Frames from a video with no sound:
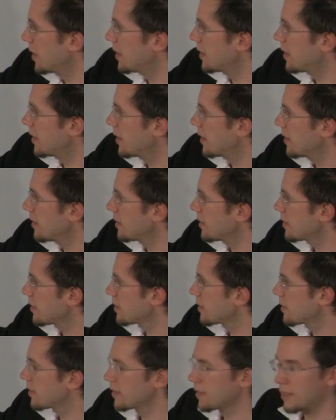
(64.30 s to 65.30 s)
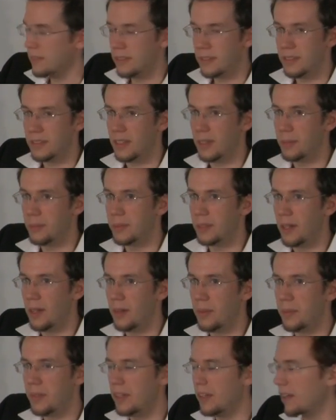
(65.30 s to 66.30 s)
mediant,
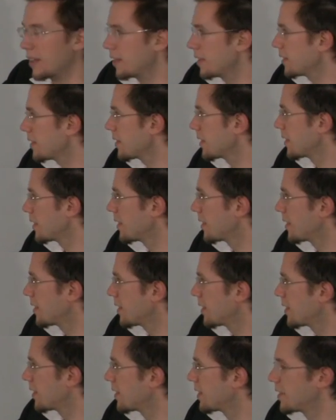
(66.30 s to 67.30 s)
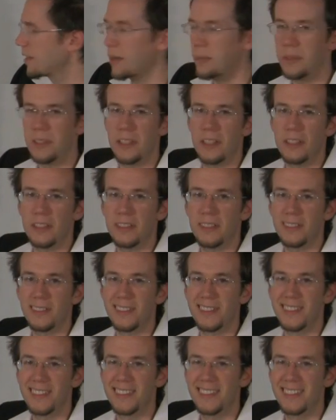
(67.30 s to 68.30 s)
subdominant, dominant,
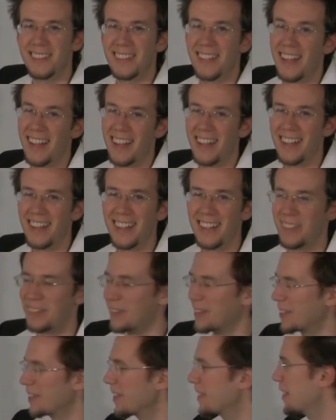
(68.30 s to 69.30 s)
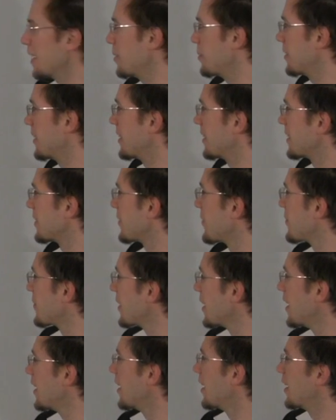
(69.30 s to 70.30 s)
we're in the dominant.
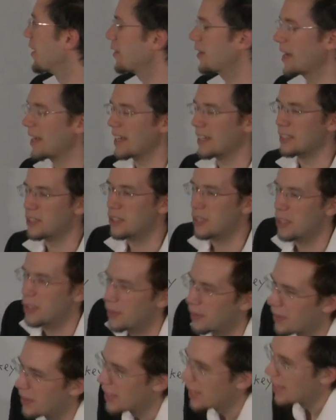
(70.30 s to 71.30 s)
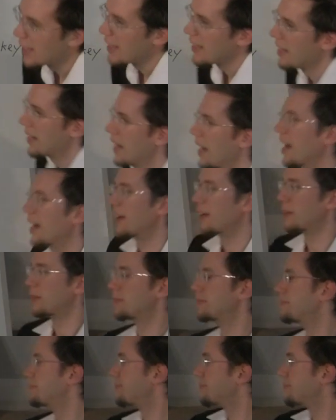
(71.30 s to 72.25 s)
Okay, so now